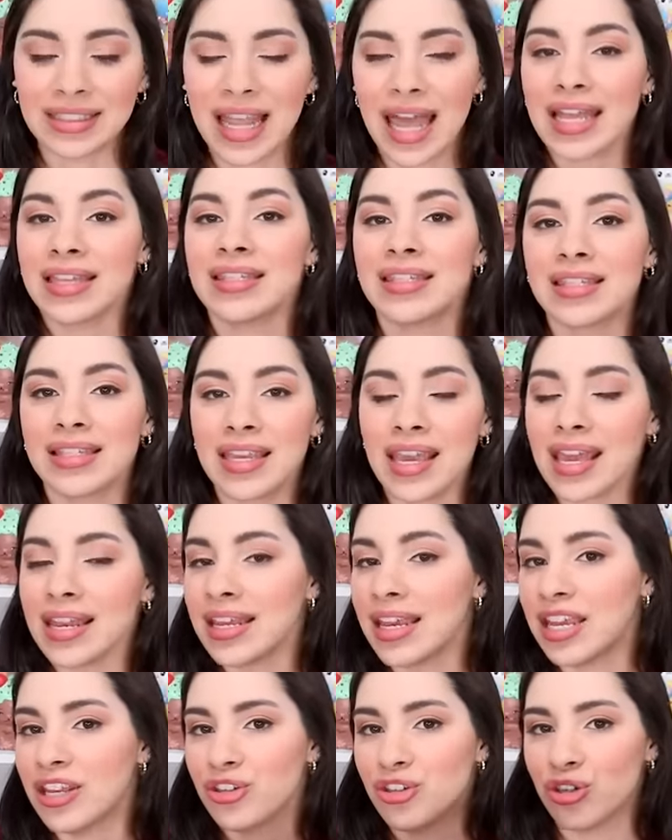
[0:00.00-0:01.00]
Let's
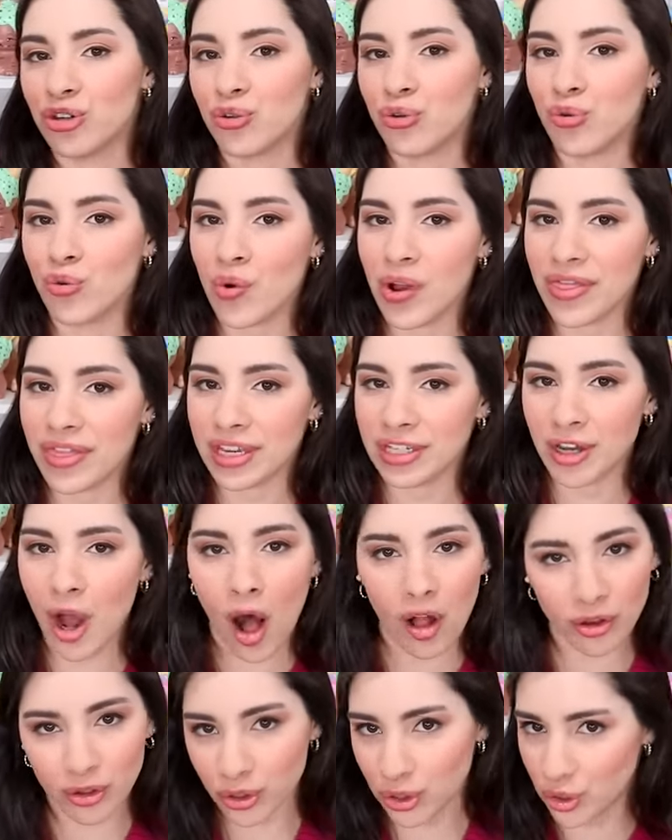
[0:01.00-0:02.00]
get into the
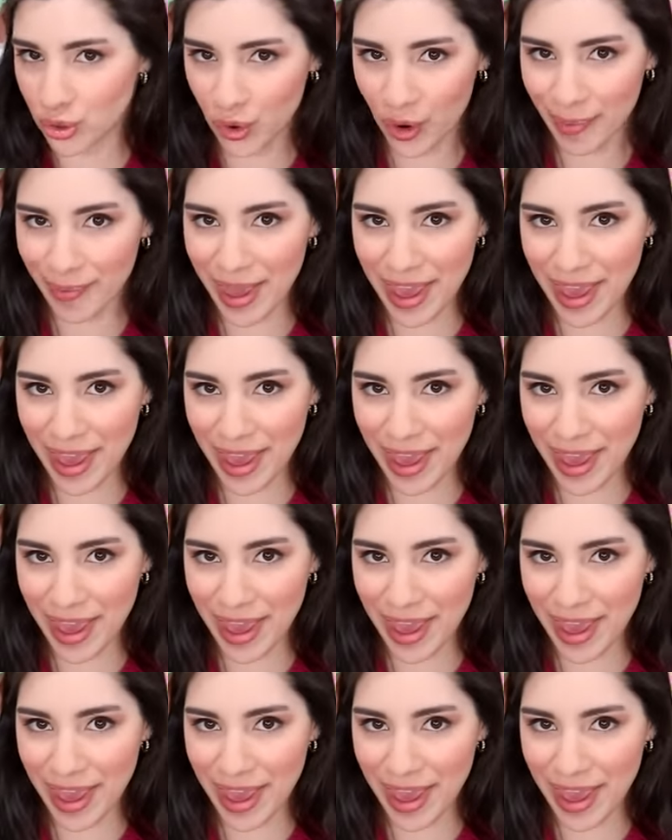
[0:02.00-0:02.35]
dollar store